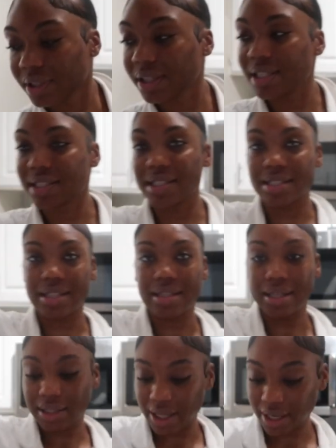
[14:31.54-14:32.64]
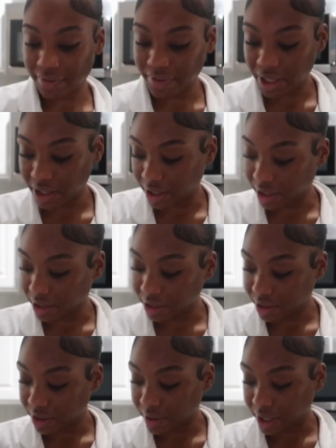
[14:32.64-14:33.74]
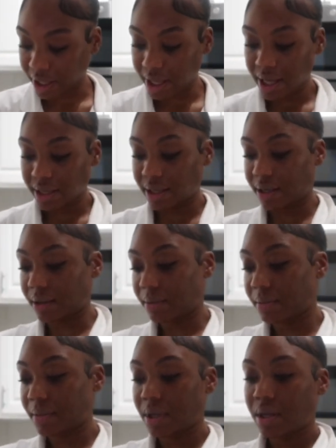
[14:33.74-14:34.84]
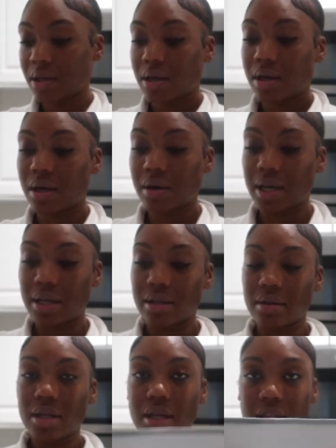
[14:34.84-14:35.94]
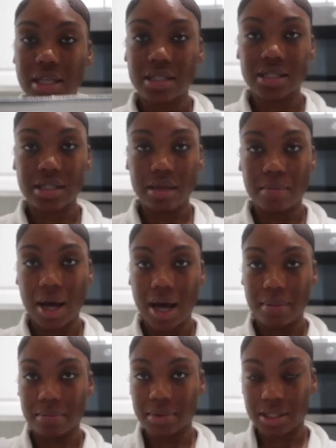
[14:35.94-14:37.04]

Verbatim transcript: This is the thing that it fell in. God damn. Okay. This is the mop.